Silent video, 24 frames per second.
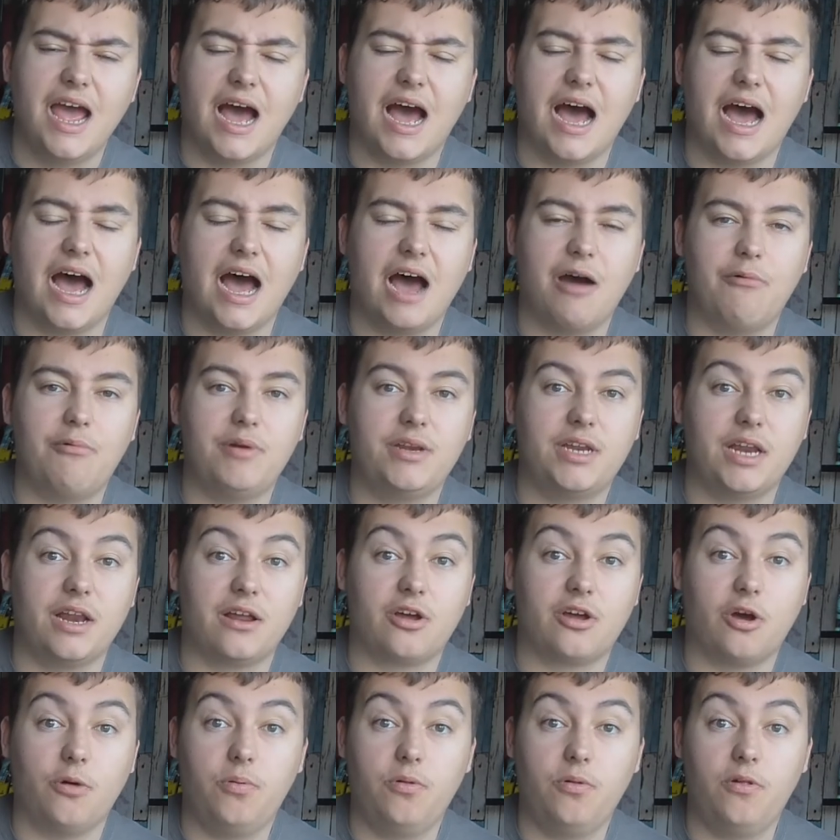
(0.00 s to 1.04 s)
Uh, we did
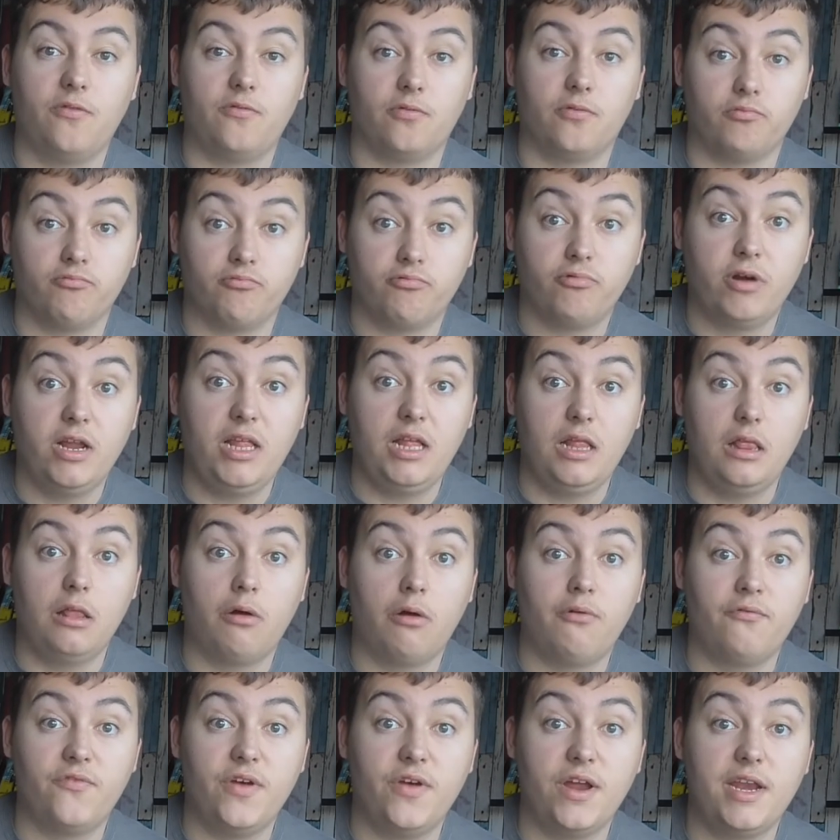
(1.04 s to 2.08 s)
a couple of really
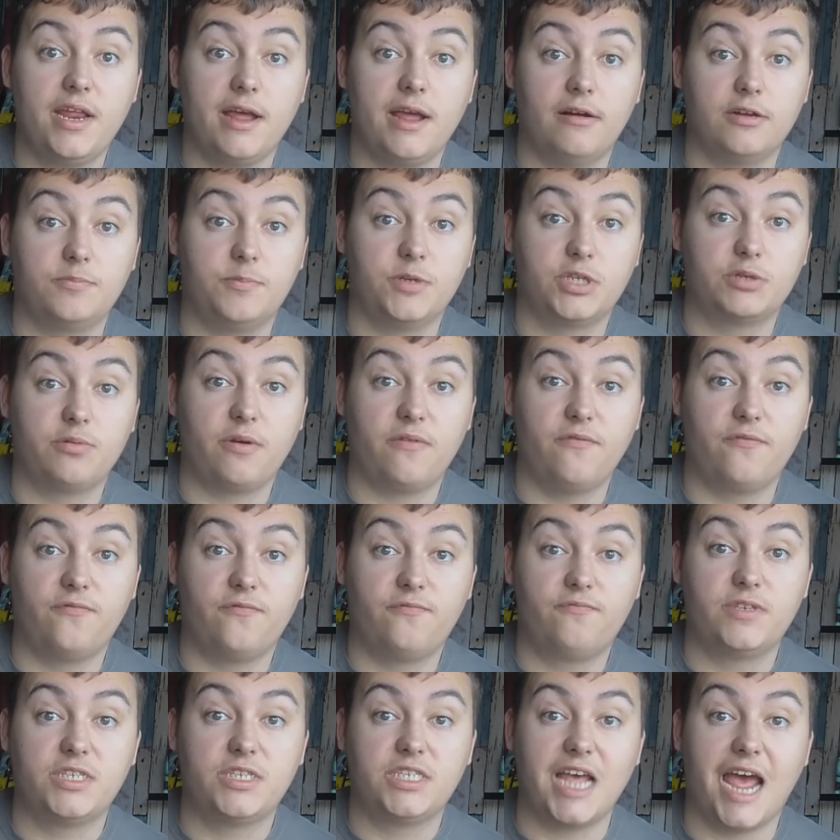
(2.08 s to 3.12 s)
long videos between
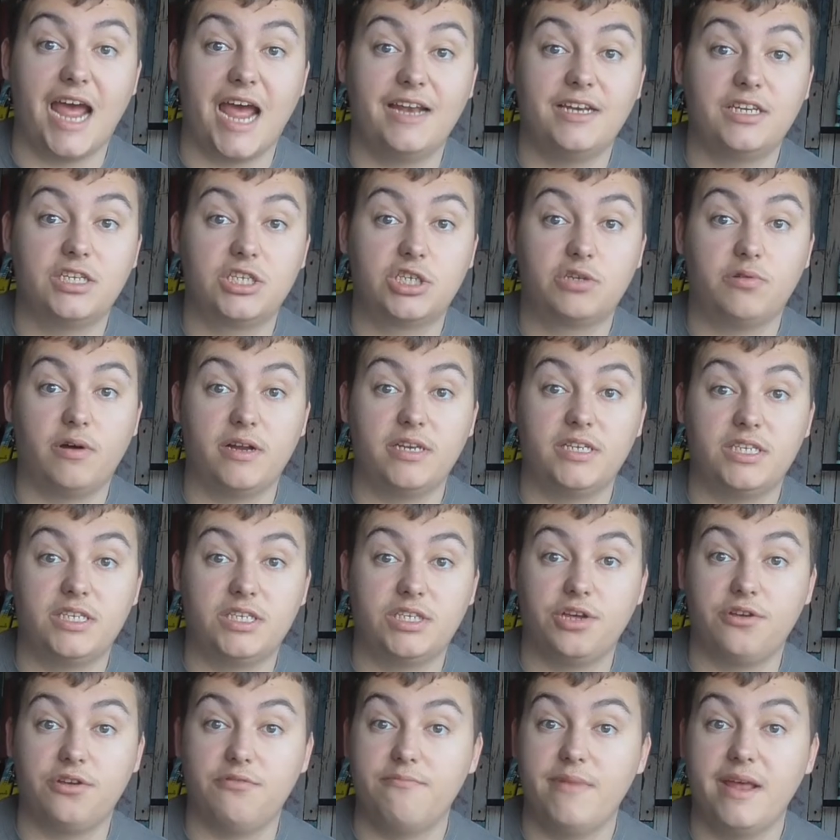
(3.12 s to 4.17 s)
10 to
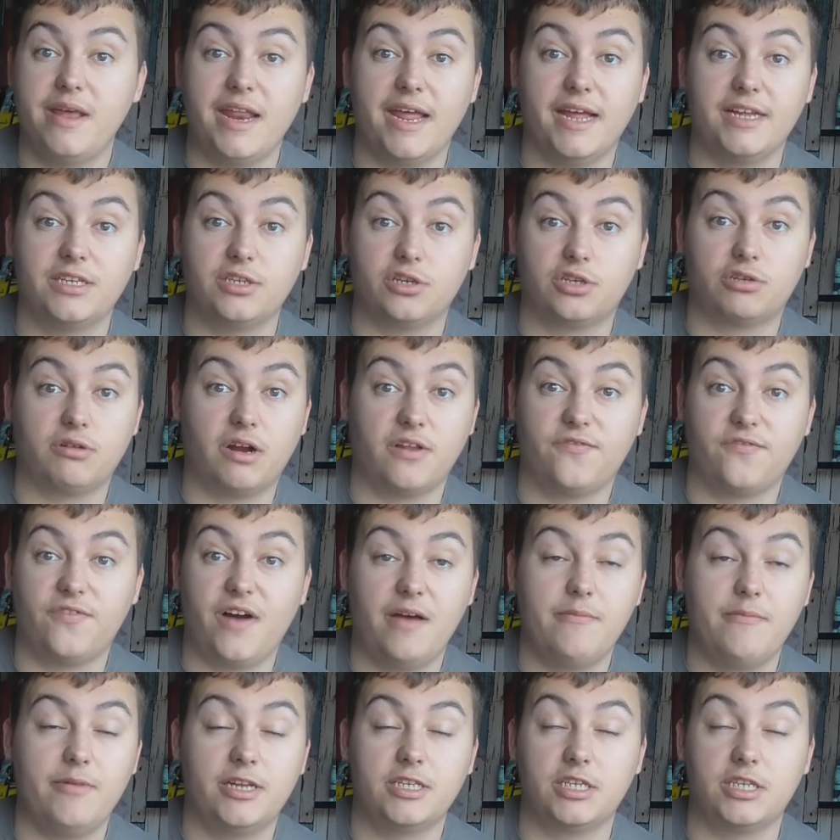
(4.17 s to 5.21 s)
22 minutes or
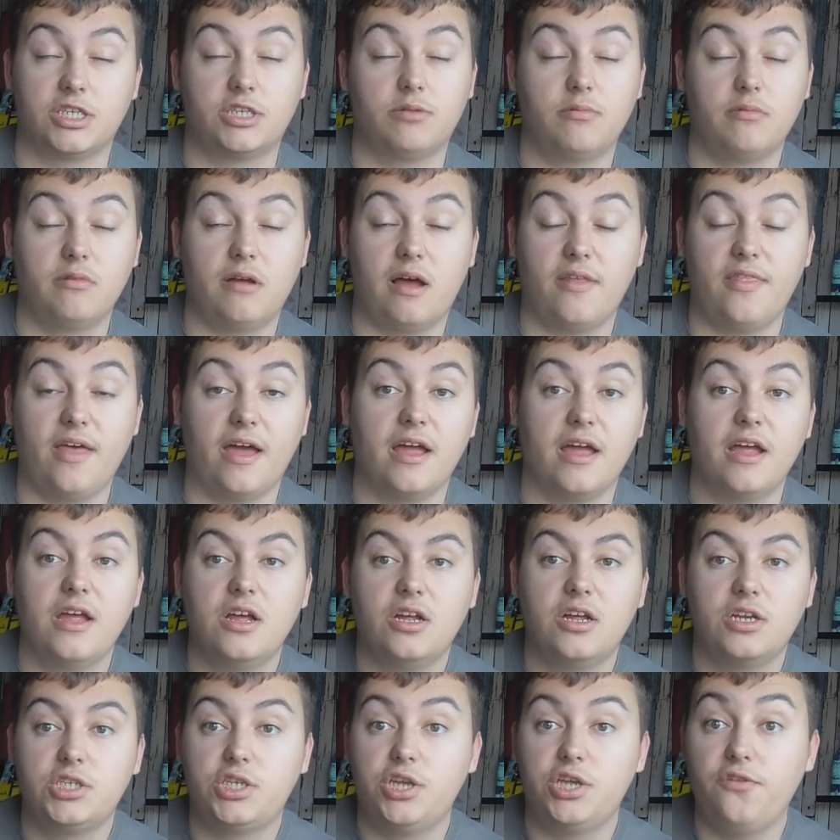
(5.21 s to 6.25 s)
25 minutes or something like that.
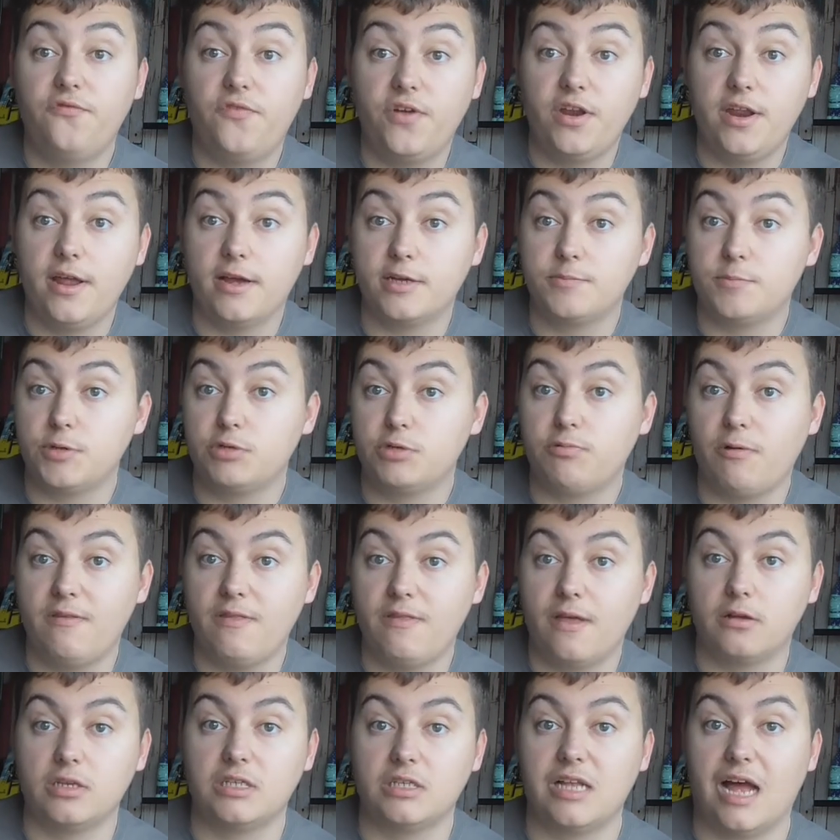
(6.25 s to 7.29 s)
Two videos
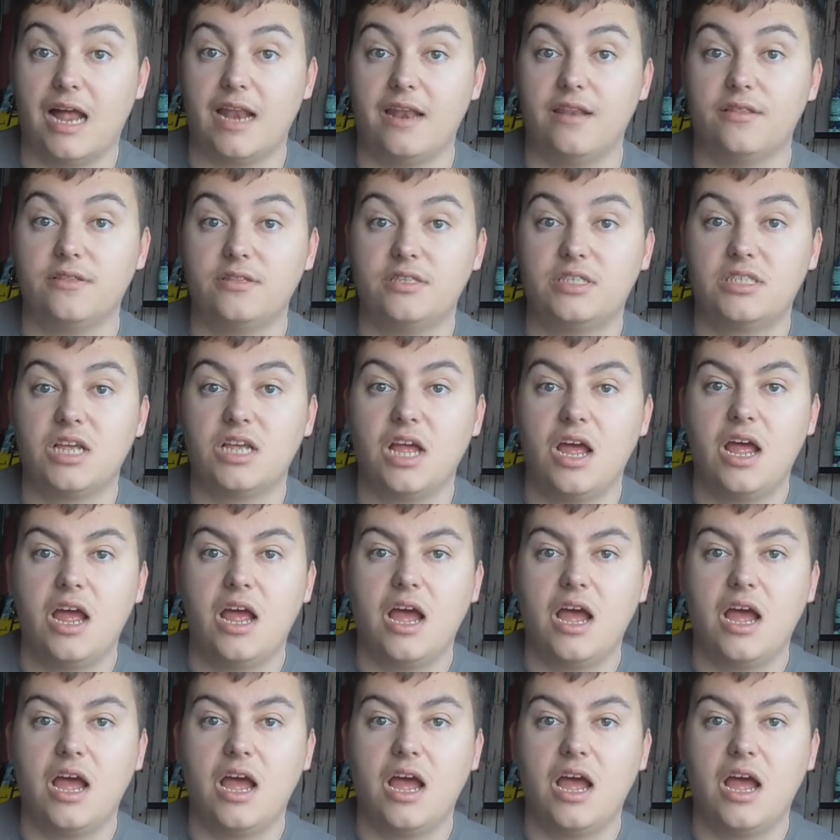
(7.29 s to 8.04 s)
between those lengths.